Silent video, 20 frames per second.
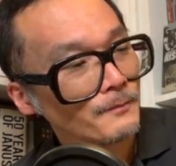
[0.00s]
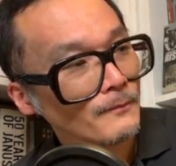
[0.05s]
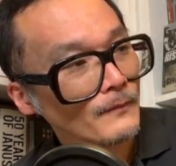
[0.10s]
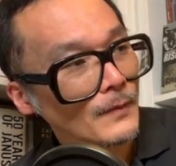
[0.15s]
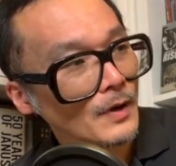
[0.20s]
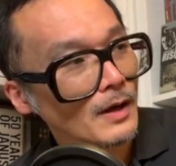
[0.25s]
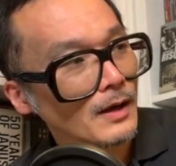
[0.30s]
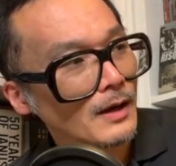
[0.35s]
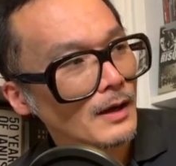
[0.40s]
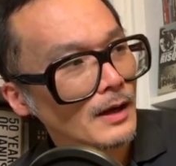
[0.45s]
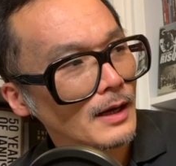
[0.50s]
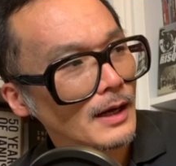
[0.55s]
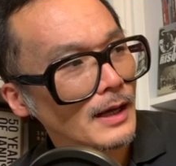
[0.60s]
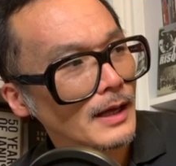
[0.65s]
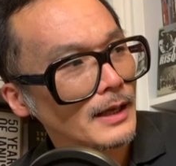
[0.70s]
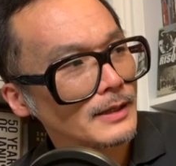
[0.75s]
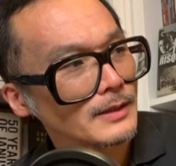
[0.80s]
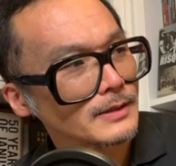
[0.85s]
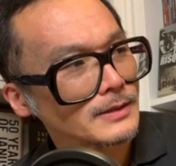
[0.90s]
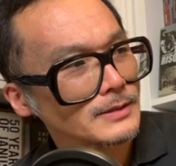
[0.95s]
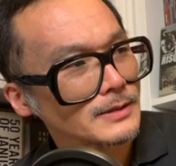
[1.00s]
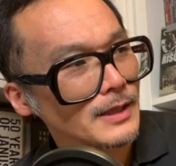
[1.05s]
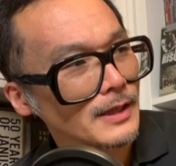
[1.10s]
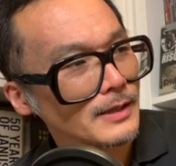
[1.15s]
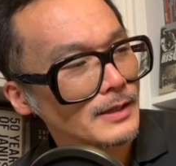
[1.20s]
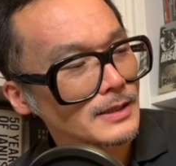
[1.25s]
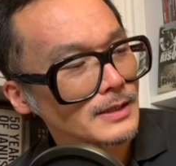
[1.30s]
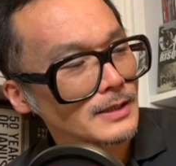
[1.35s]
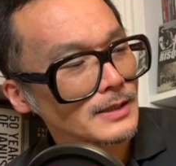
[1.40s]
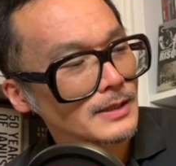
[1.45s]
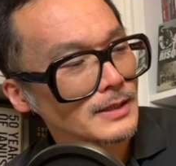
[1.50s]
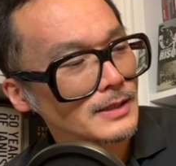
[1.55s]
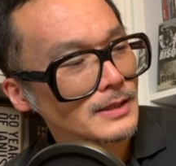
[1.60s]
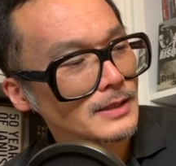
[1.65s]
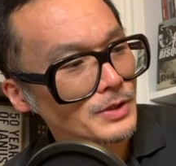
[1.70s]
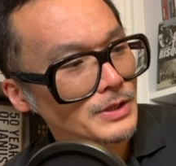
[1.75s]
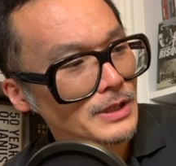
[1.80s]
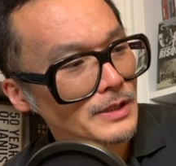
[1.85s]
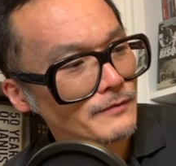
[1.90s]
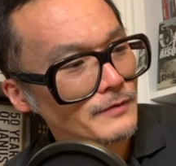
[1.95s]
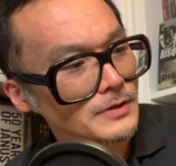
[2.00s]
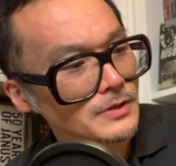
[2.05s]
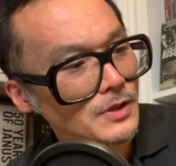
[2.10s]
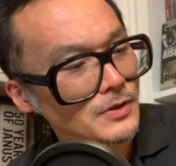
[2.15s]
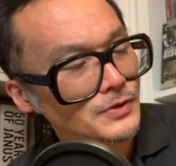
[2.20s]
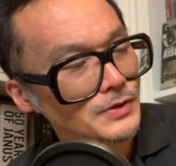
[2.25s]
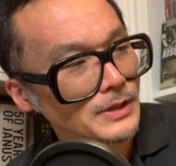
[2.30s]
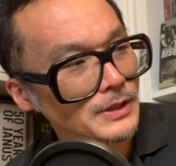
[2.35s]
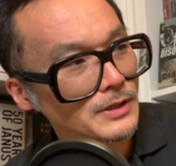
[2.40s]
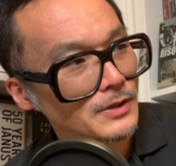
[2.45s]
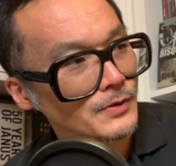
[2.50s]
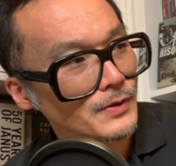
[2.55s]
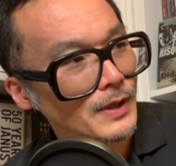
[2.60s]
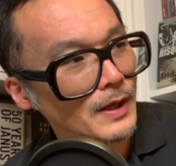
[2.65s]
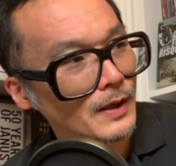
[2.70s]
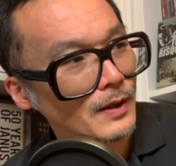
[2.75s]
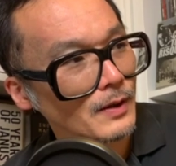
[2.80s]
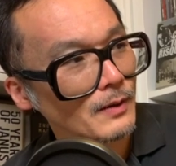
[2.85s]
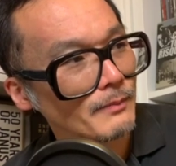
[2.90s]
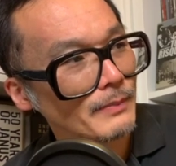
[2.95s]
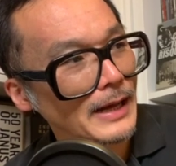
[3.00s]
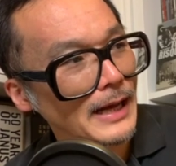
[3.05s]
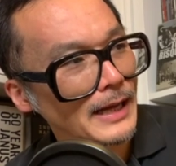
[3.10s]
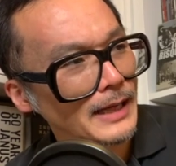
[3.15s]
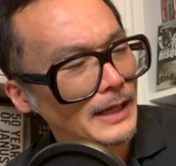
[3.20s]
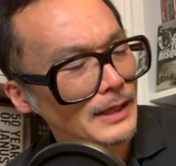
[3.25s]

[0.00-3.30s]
And this motif is also included on the back.